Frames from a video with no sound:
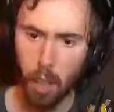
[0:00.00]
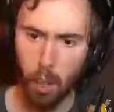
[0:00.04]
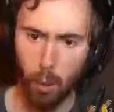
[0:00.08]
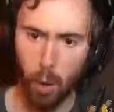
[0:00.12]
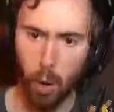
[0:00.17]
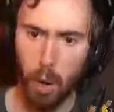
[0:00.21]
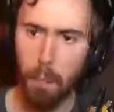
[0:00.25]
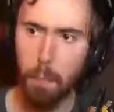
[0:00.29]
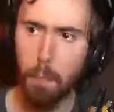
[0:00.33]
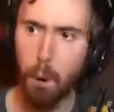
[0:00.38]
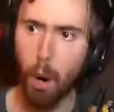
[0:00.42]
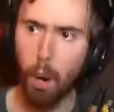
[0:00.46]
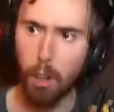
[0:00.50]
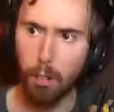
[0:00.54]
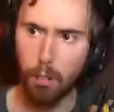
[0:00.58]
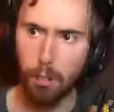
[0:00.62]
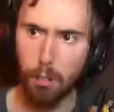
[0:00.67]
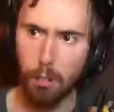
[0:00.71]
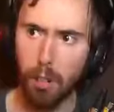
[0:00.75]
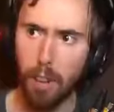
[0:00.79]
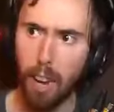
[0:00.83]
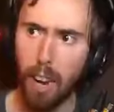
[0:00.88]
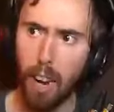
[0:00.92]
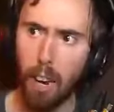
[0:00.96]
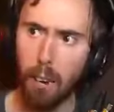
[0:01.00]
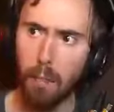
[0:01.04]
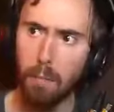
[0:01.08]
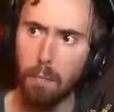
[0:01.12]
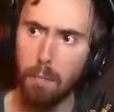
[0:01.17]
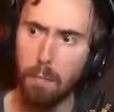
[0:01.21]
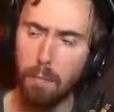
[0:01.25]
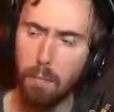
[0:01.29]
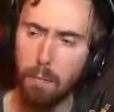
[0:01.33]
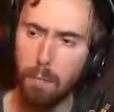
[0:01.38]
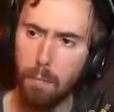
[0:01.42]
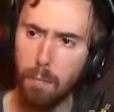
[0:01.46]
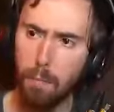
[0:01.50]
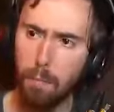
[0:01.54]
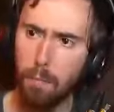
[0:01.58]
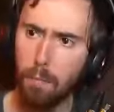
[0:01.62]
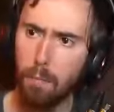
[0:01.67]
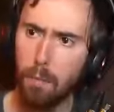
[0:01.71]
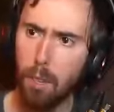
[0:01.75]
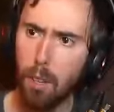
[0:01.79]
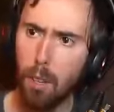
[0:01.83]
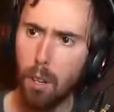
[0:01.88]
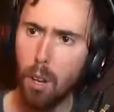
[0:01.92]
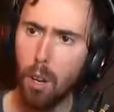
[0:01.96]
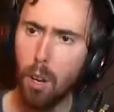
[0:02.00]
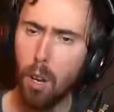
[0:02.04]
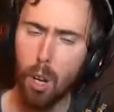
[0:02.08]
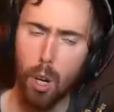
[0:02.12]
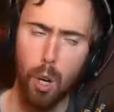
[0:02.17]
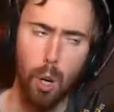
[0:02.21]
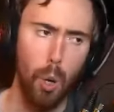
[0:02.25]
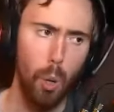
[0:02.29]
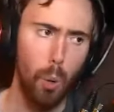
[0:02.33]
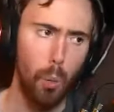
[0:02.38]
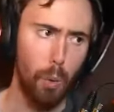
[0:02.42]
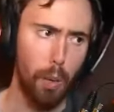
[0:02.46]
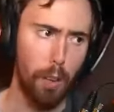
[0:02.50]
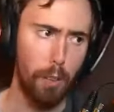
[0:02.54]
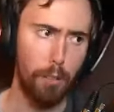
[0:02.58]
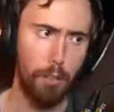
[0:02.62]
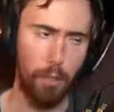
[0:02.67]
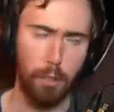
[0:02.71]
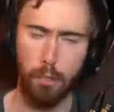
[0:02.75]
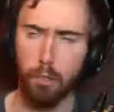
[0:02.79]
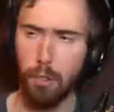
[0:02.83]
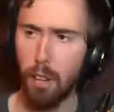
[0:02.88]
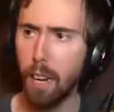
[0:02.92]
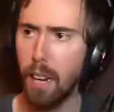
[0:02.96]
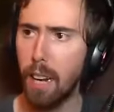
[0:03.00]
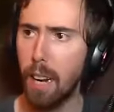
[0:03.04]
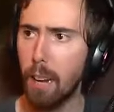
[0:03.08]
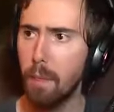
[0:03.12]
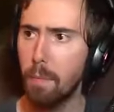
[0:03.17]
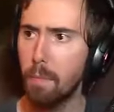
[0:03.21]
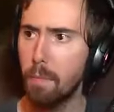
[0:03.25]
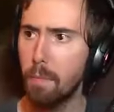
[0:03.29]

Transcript: raid boss is down. We have succeeded.